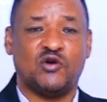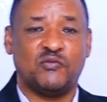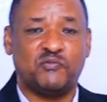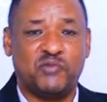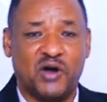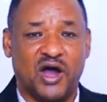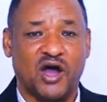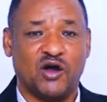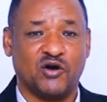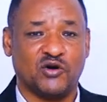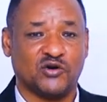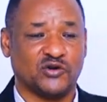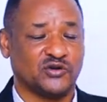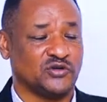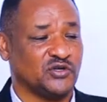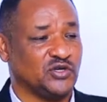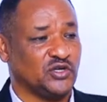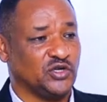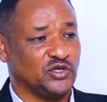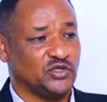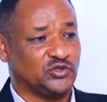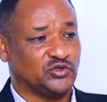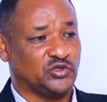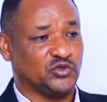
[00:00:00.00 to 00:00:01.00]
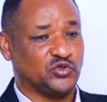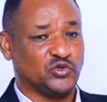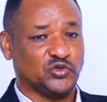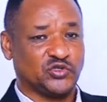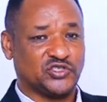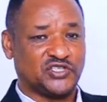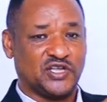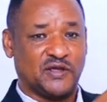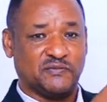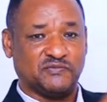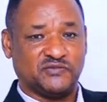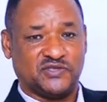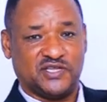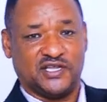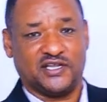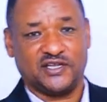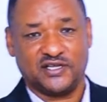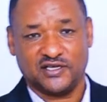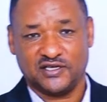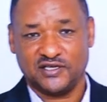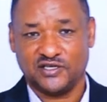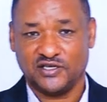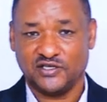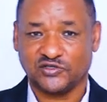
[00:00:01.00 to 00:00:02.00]
power to do something.
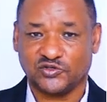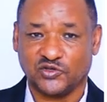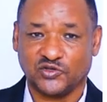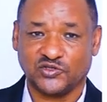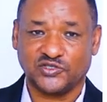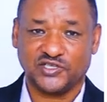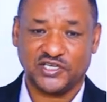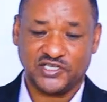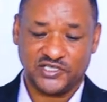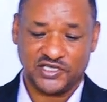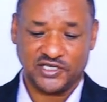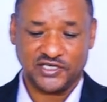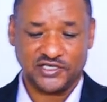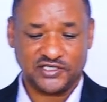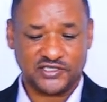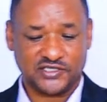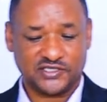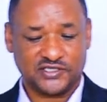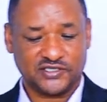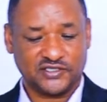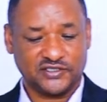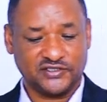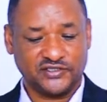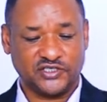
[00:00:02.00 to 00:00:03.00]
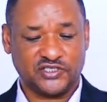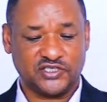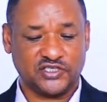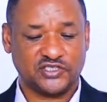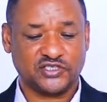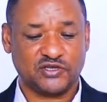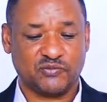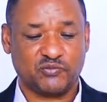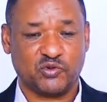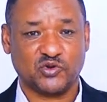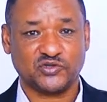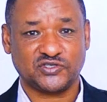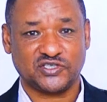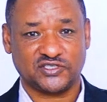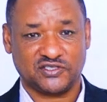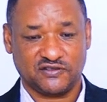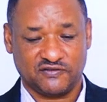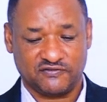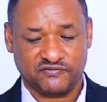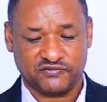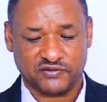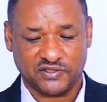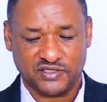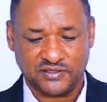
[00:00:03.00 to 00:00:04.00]
So this is a
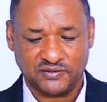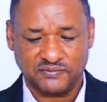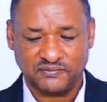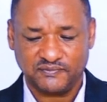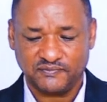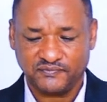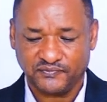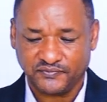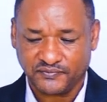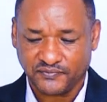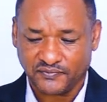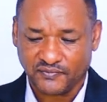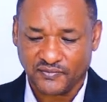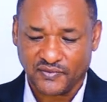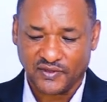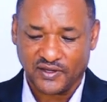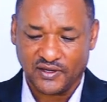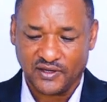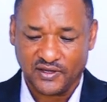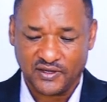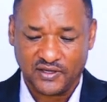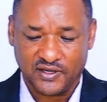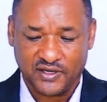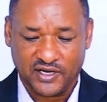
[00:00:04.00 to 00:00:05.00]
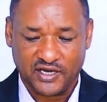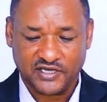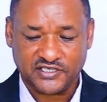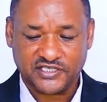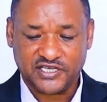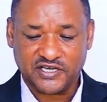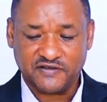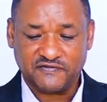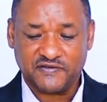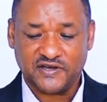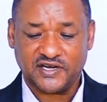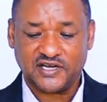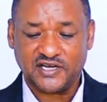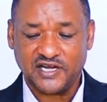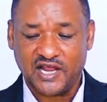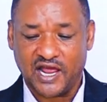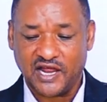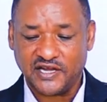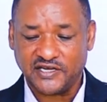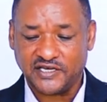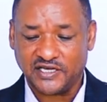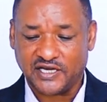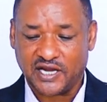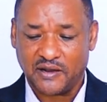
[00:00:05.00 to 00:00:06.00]
positive freedom. A severely
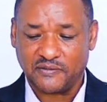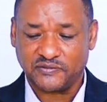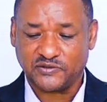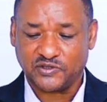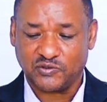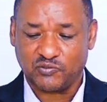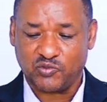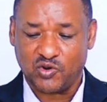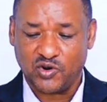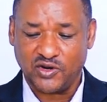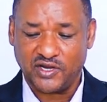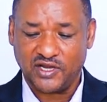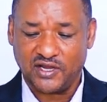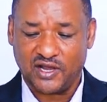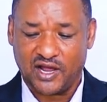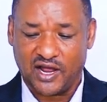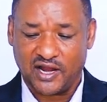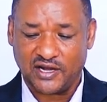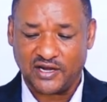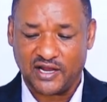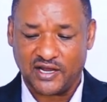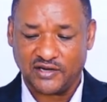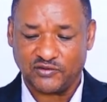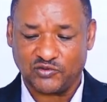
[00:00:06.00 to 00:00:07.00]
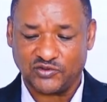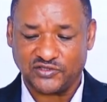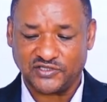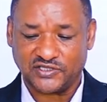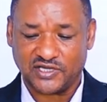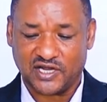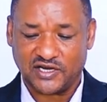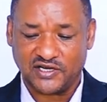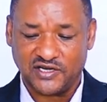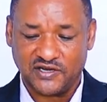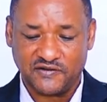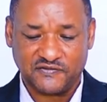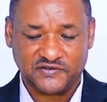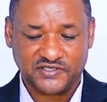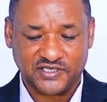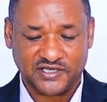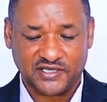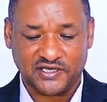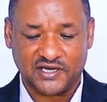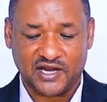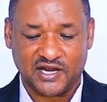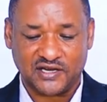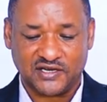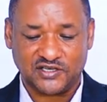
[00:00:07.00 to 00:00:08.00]
handicapped boy alone lives
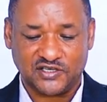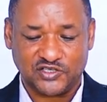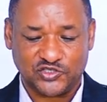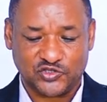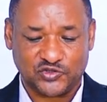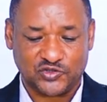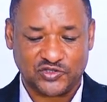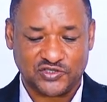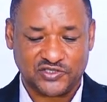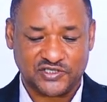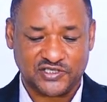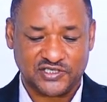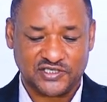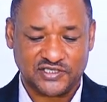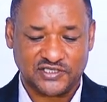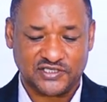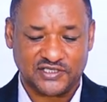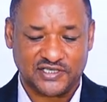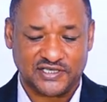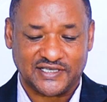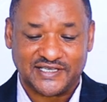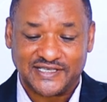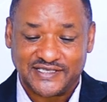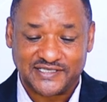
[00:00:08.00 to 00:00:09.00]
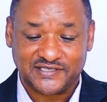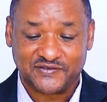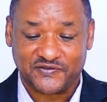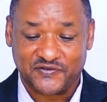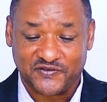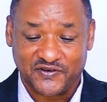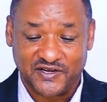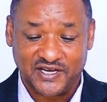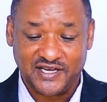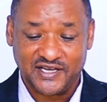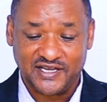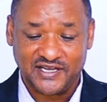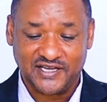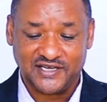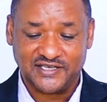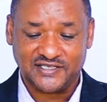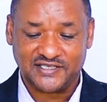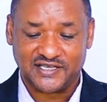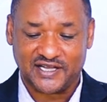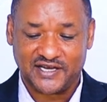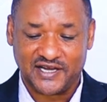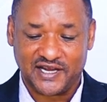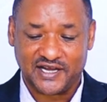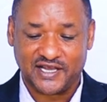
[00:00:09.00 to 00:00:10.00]
in an institution is free in
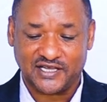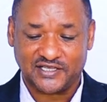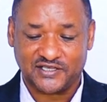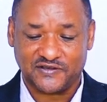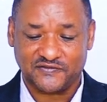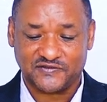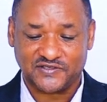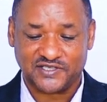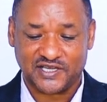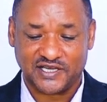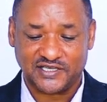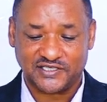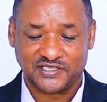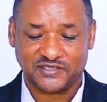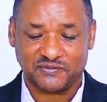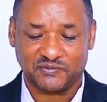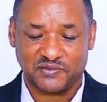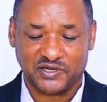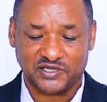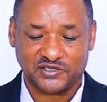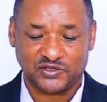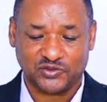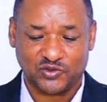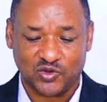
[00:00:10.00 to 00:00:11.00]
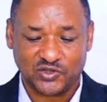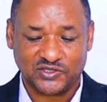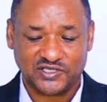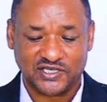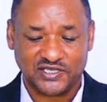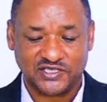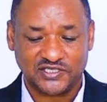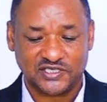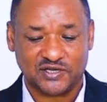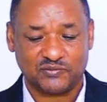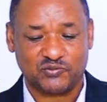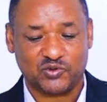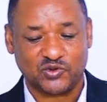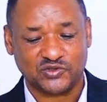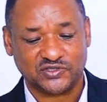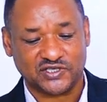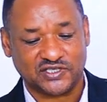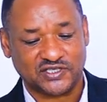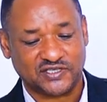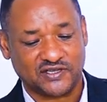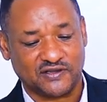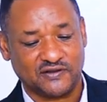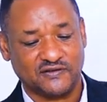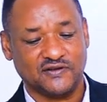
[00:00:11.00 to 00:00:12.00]
the negative sense, but not in the
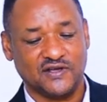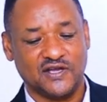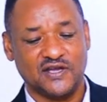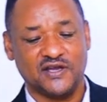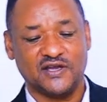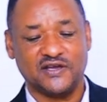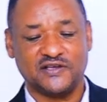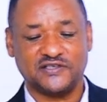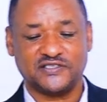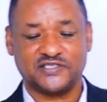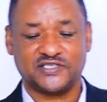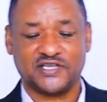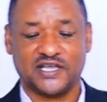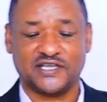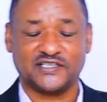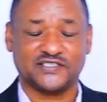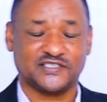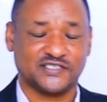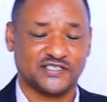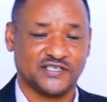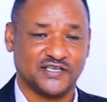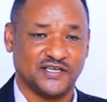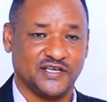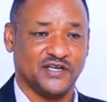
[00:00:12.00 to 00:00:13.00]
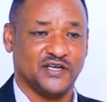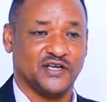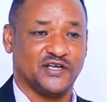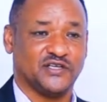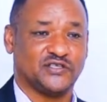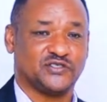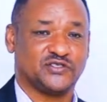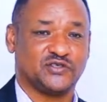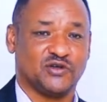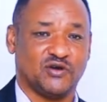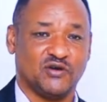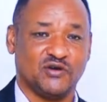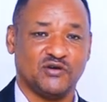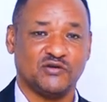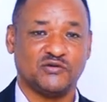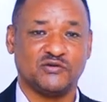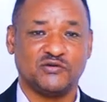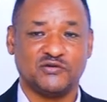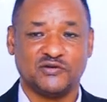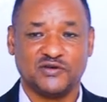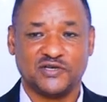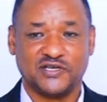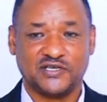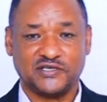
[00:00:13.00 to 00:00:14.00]
positive sense.
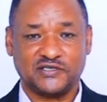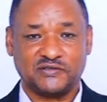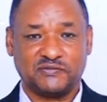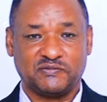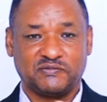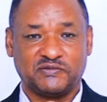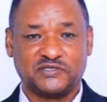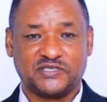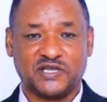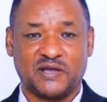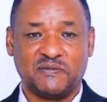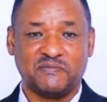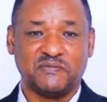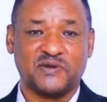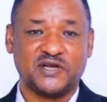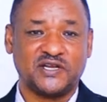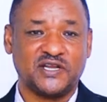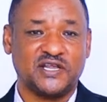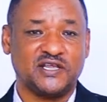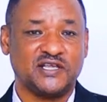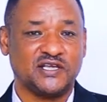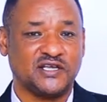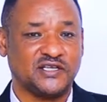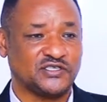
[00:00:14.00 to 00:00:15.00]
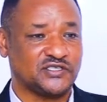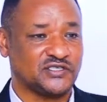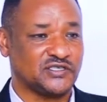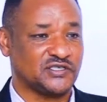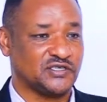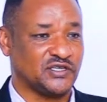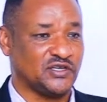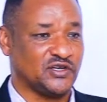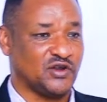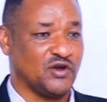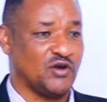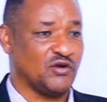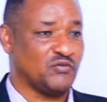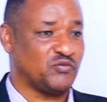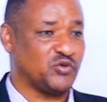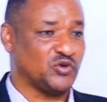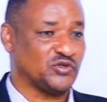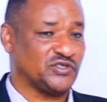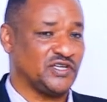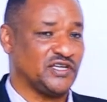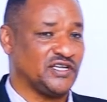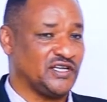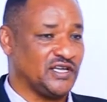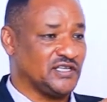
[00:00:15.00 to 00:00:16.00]
So somebody is,
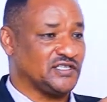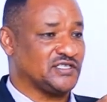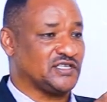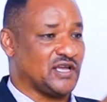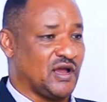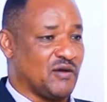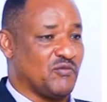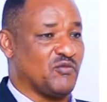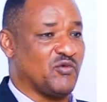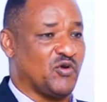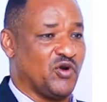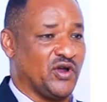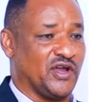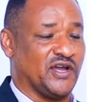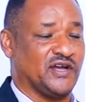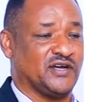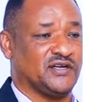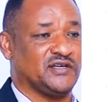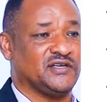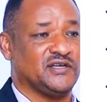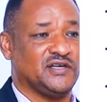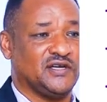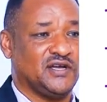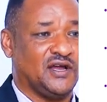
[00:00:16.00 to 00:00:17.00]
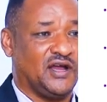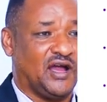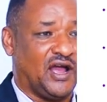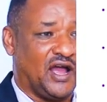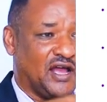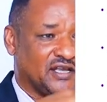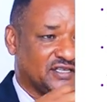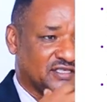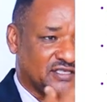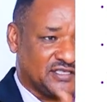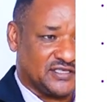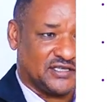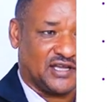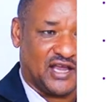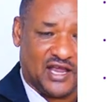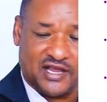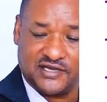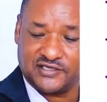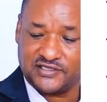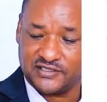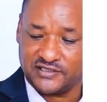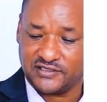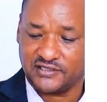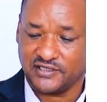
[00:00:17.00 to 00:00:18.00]
putting in somewhere
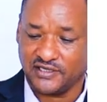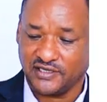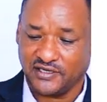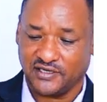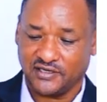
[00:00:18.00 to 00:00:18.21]
as